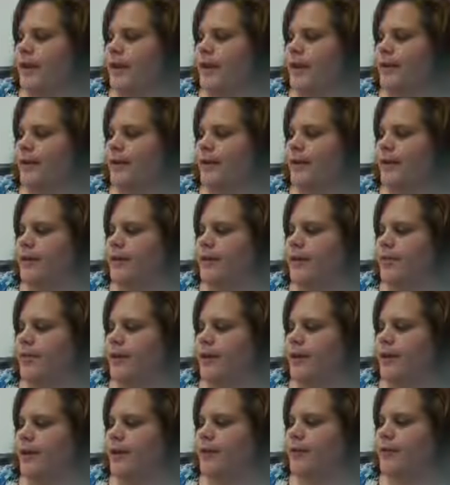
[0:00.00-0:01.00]
I think
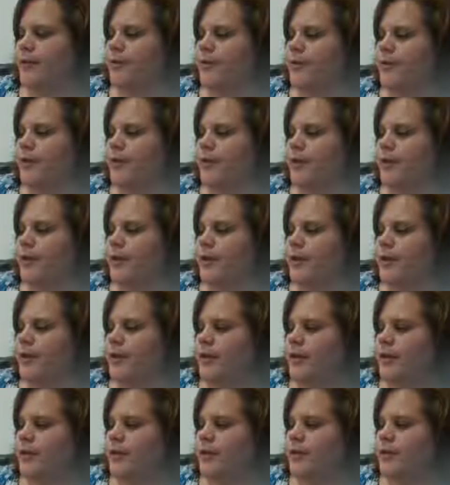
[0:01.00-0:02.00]
about,
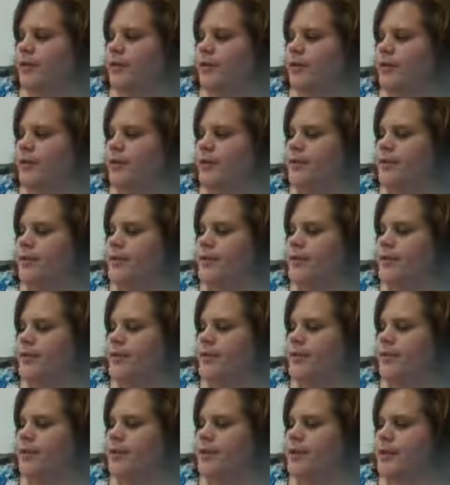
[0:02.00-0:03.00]
does
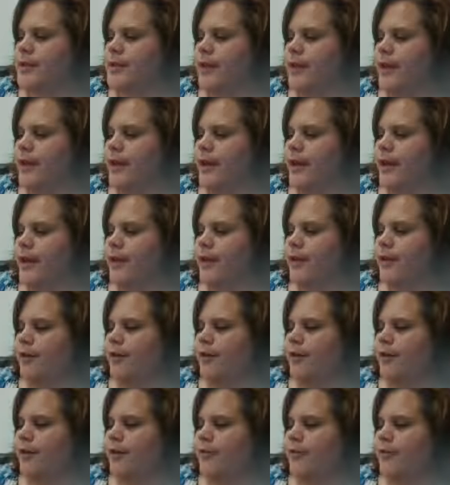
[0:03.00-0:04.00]
this person
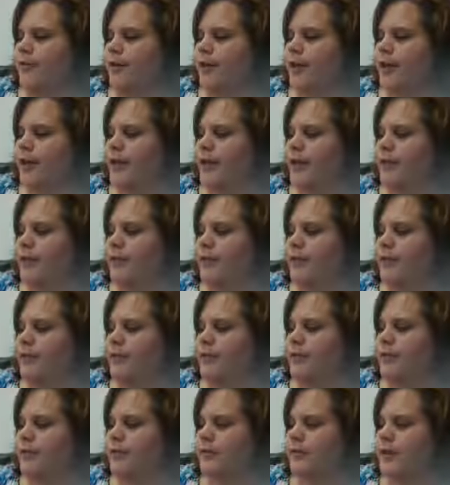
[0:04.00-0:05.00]
have like
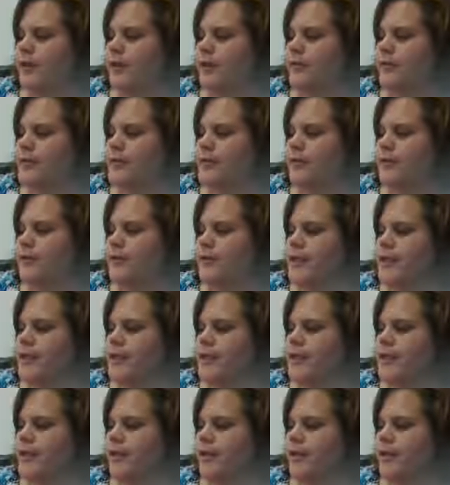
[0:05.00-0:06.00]
lots of
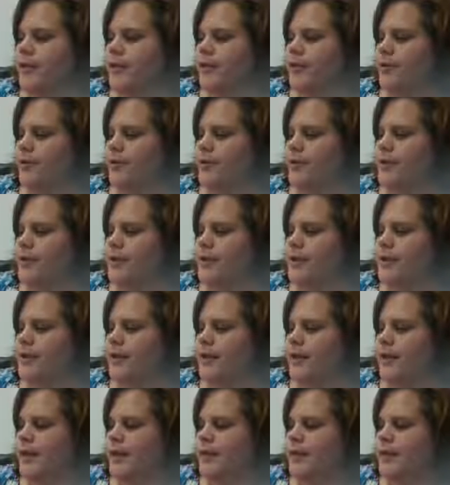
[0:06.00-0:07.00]
details
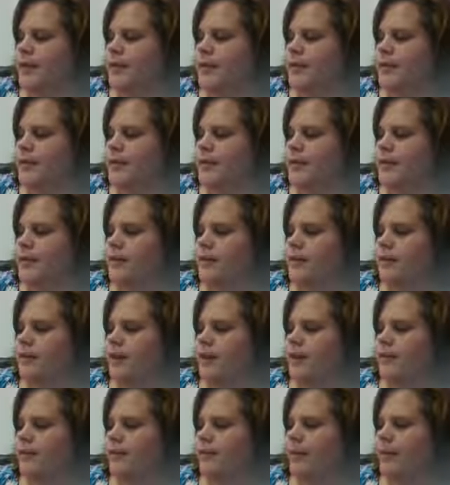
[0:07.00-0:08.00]

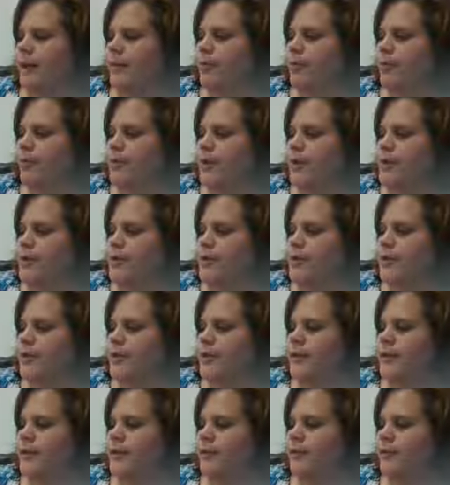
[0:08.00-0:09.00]
and
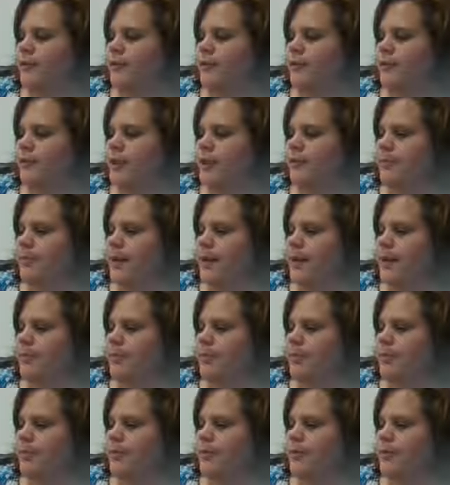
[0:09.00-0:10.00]
elaboration? Your flea
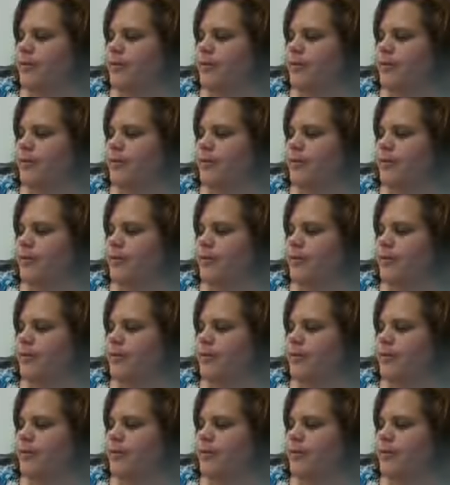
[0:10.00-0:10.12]
map